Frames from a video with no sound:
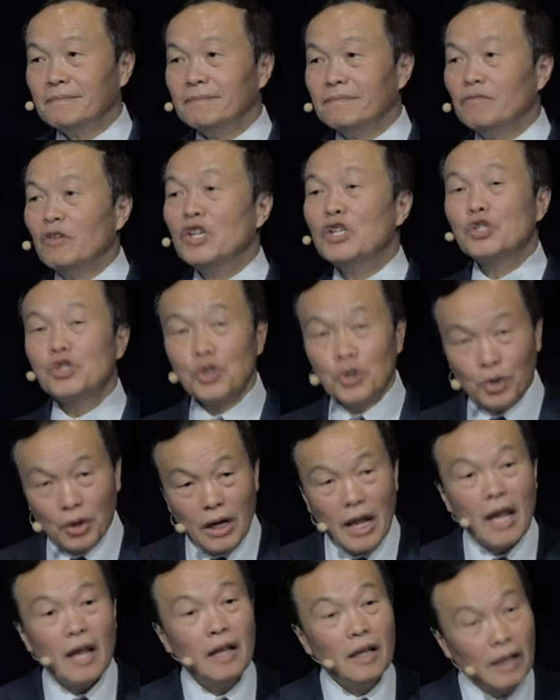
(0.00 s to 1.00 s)
We should
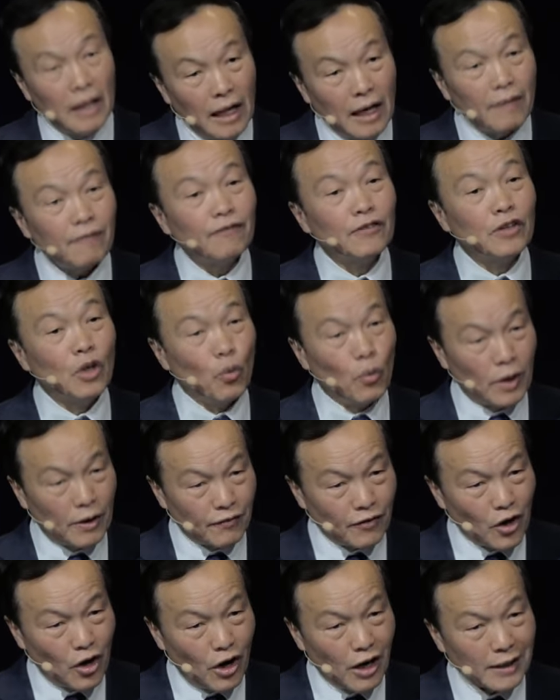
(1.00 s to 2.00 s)
love the Word of
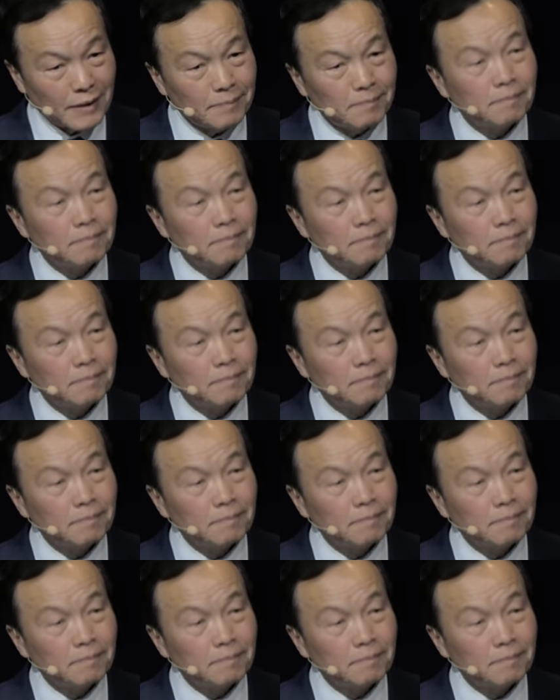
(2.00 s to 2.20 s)
God.